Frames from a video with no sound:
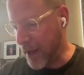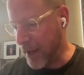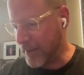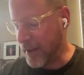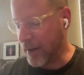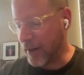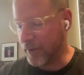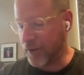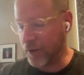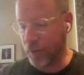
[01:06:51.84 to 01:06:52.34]
and
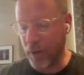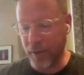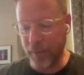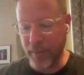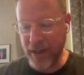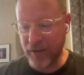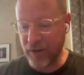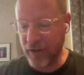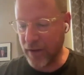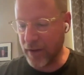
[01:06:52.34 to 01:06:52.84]
then I just want to
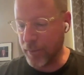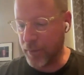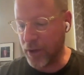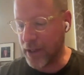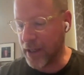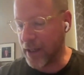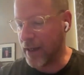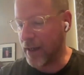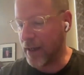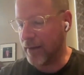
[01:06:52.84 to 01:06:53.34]
mention the
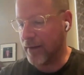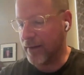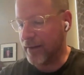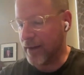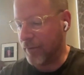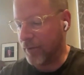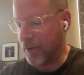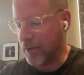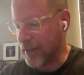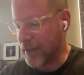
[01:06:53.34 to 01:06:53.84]
book again, The
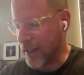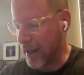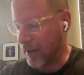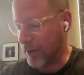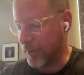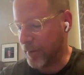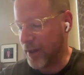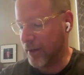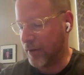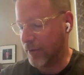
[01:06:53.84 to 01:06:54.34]
Devil's
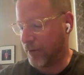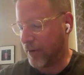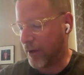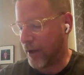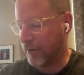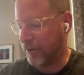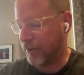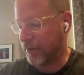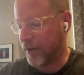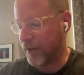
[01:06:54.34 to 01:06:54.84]
Element,
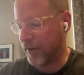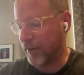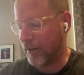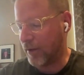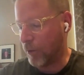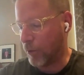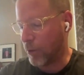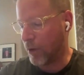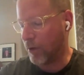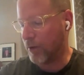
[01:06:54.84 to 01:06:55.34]
Phosphorus
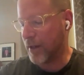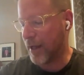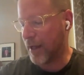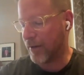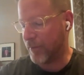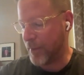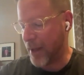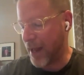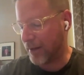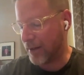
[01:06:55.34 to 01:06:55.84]
and a World Out
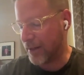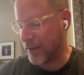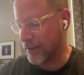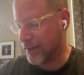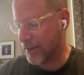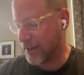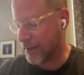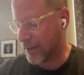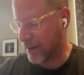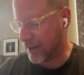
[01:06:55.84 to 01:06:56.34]
of
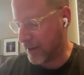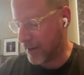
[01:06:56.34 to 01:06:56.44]
Balance.